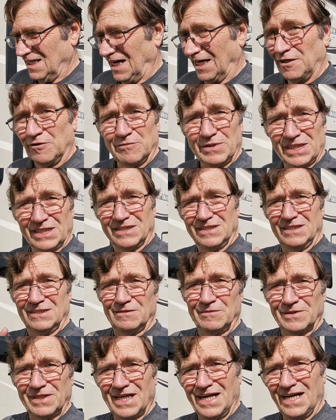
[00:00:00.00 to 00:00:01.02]
don't want to
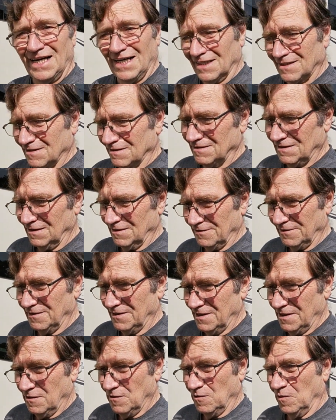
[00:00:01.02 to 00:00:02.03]
deal with the hassle of
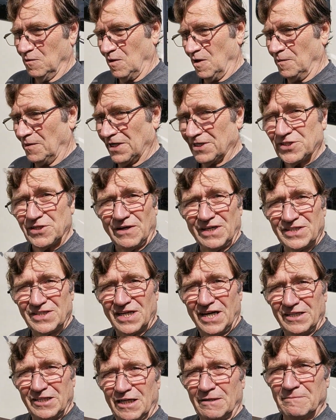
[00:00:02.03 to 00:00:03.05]
Walmart. So I
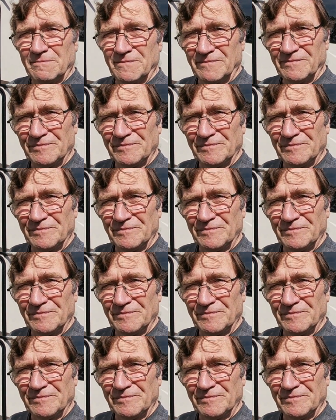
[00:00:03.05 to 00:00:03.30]
signed up